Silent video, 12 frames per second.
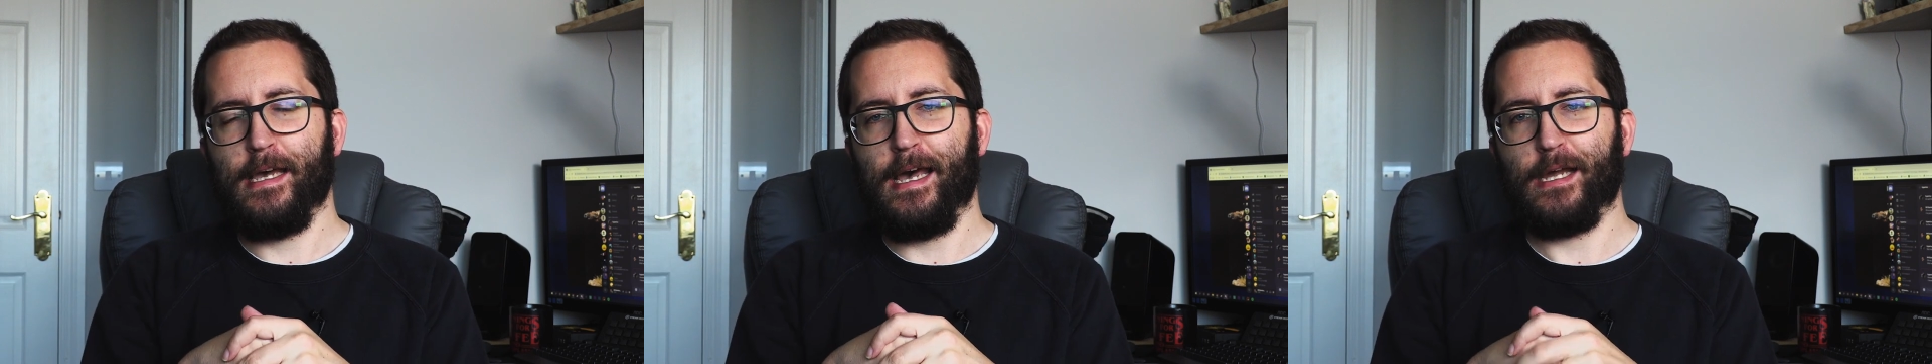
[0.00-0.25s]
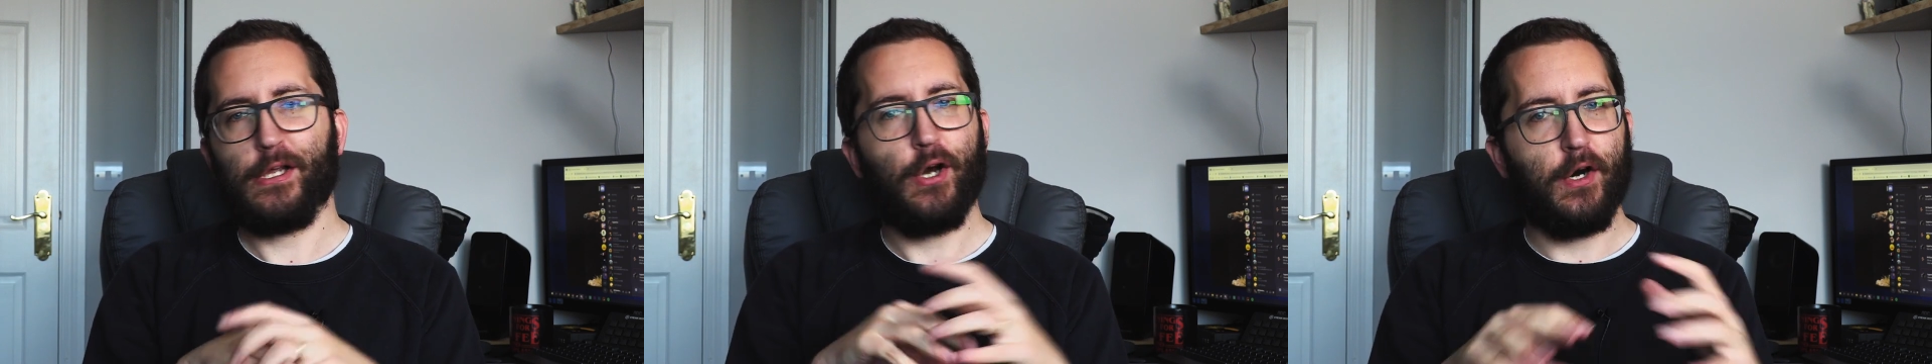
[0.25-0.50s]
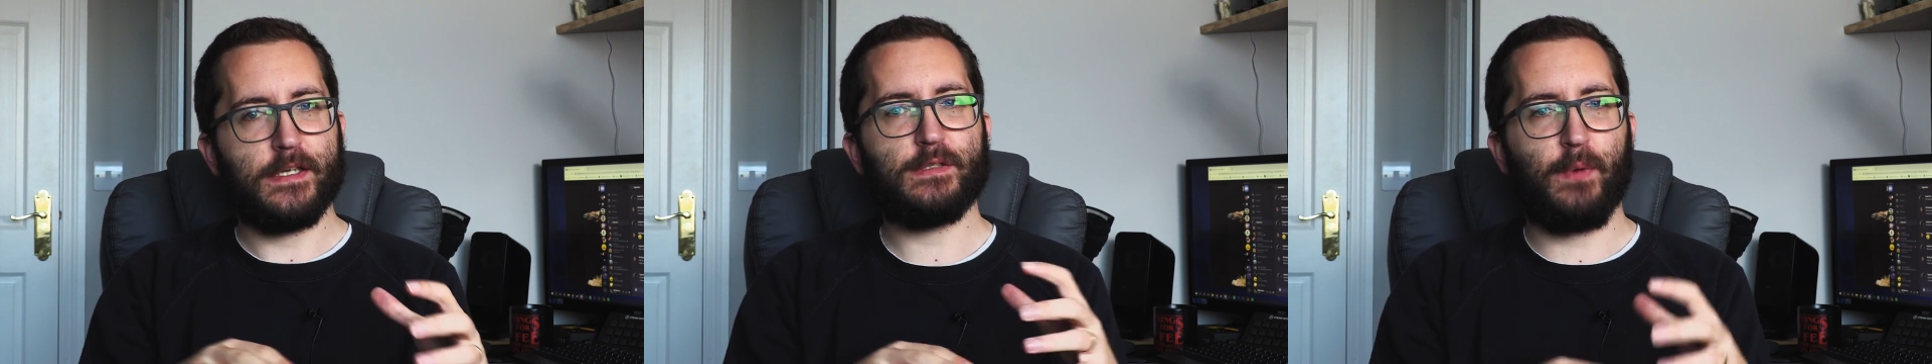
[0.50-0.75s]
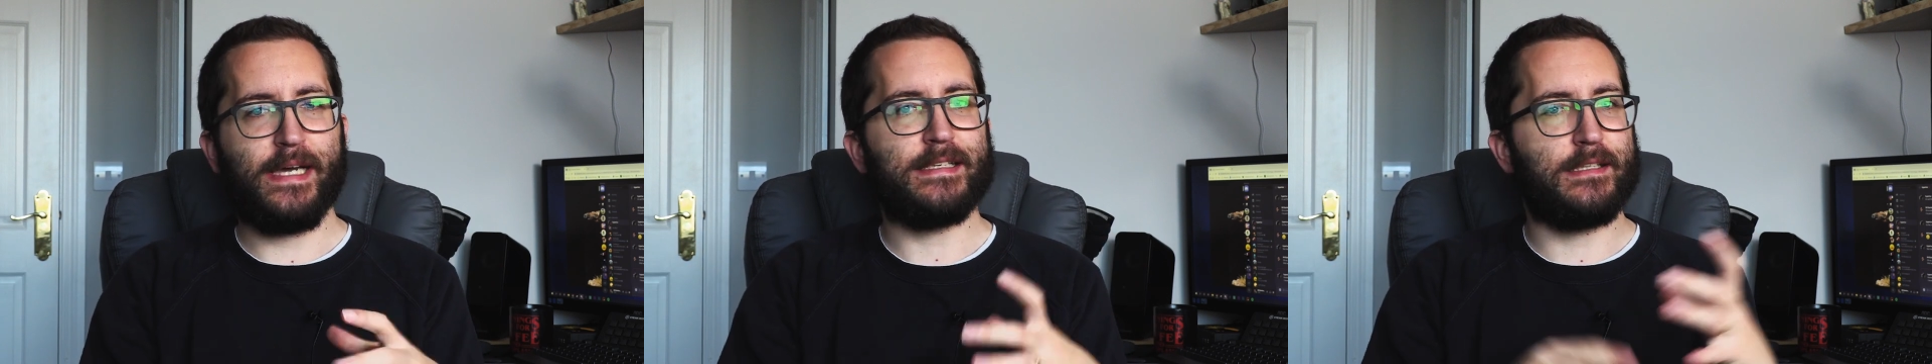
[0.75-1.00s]
Uh,
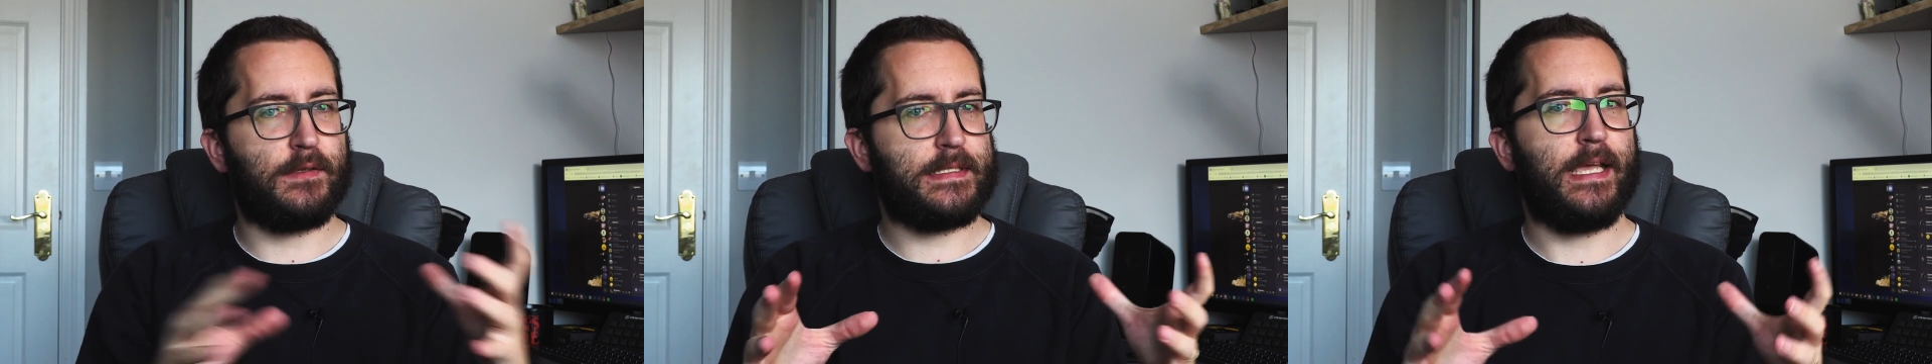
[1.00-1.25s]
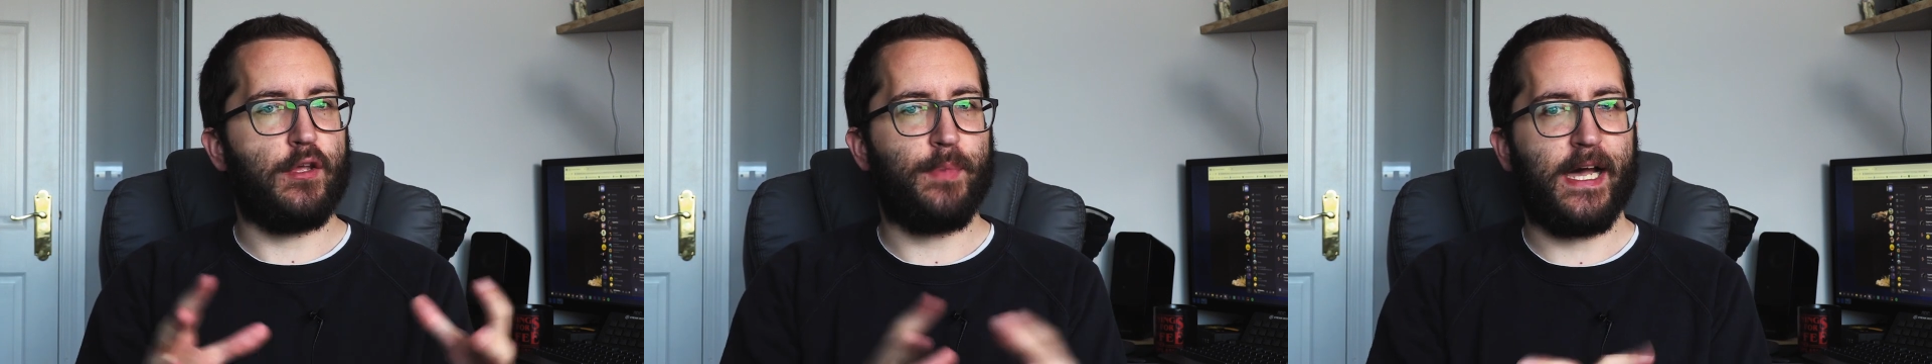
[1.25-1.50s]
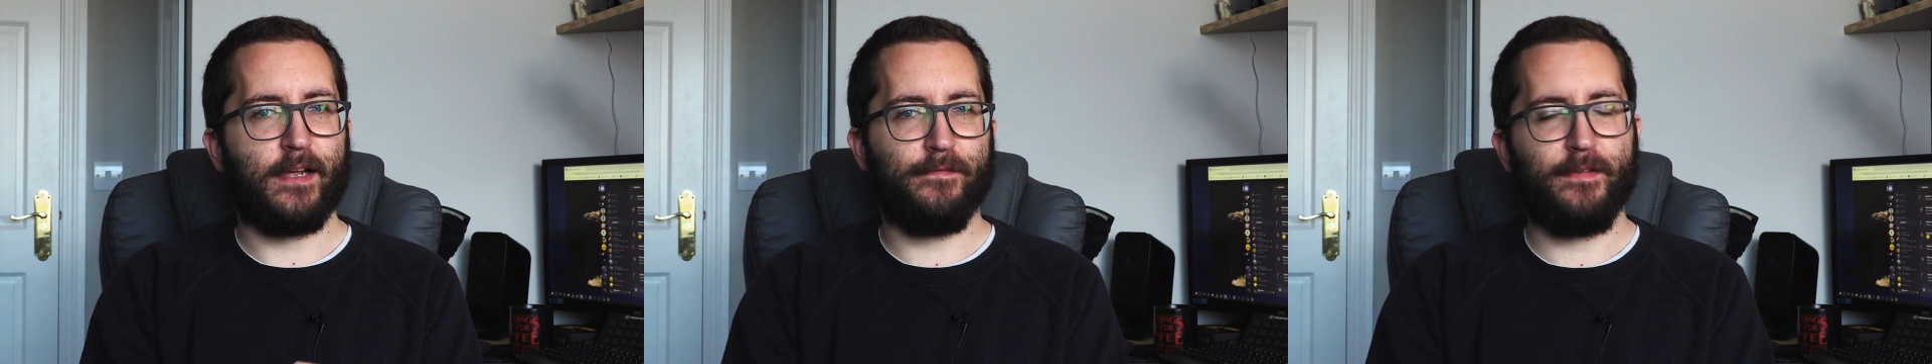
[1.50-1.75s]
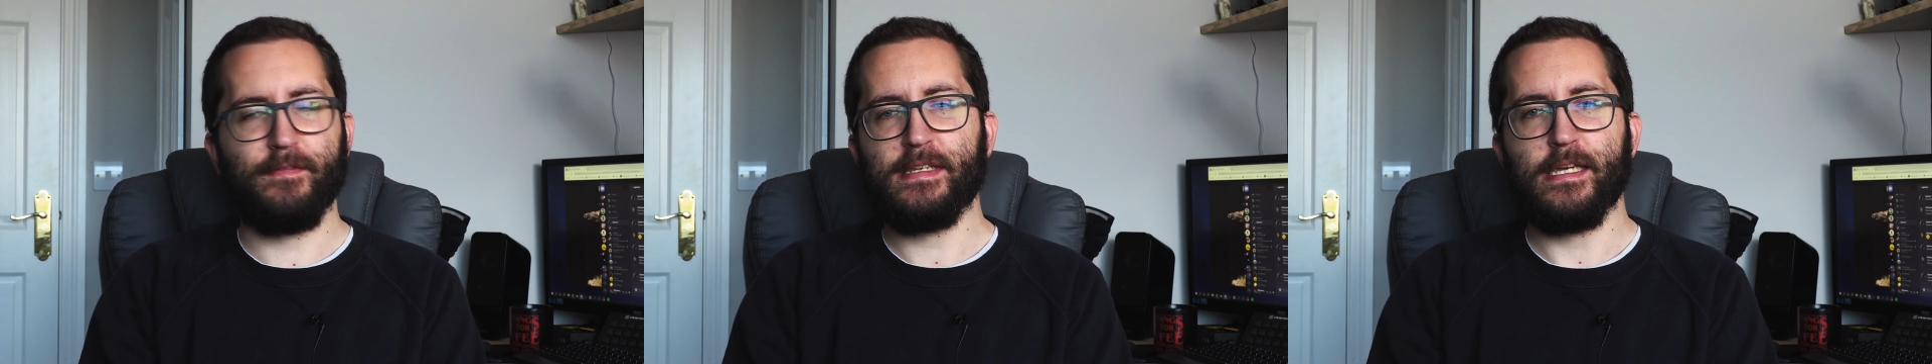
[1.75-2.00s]
cost wise, they'll set you back
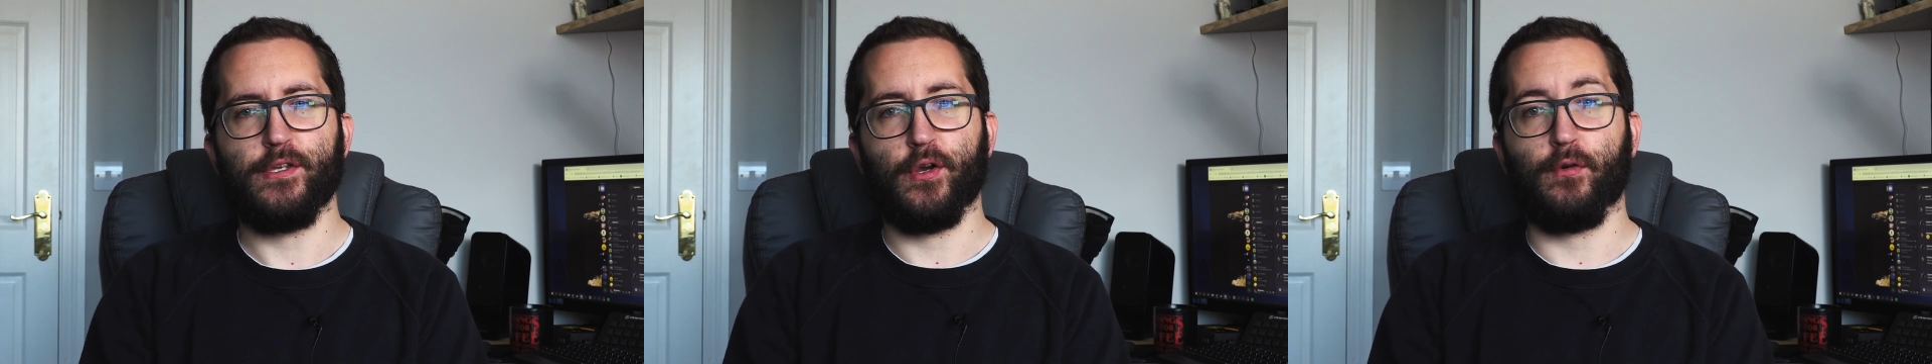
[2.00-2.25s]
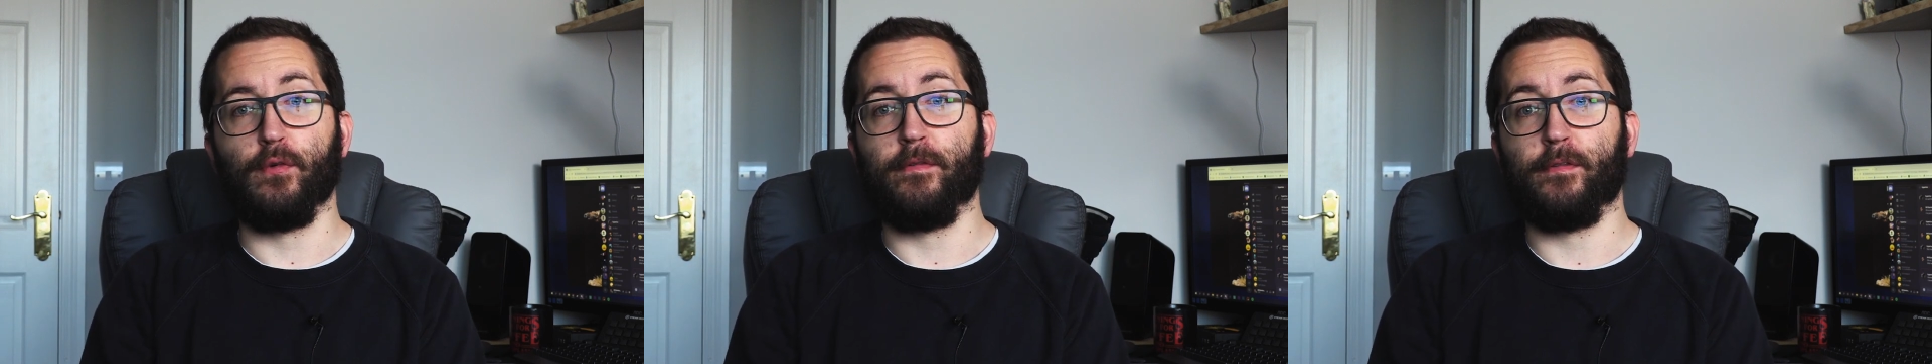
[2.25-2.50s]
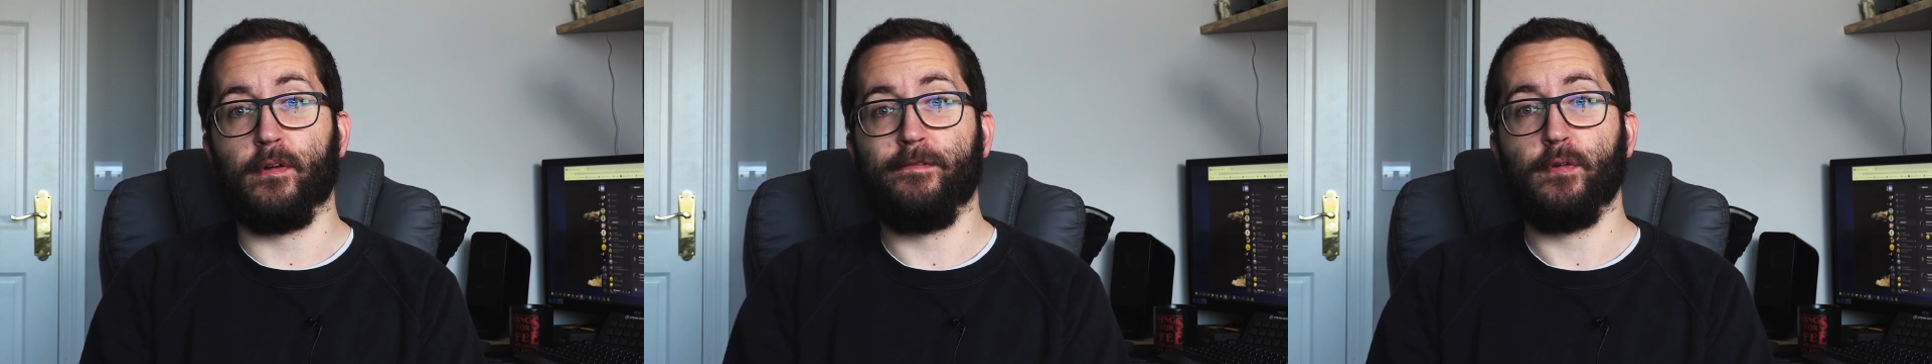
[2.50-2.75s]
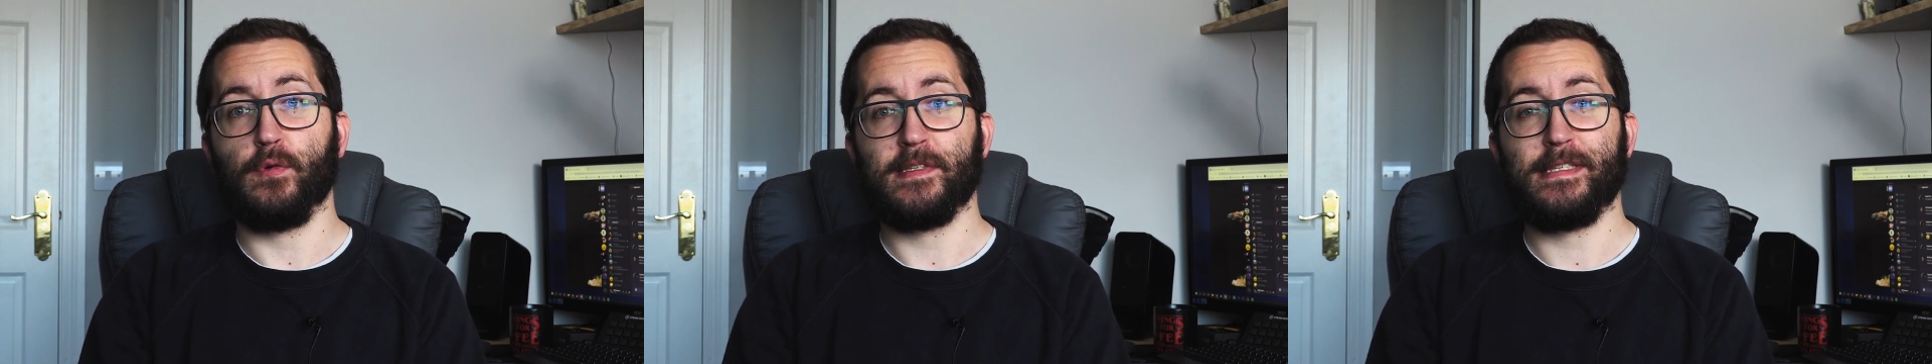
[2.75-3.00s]
15 euro for a full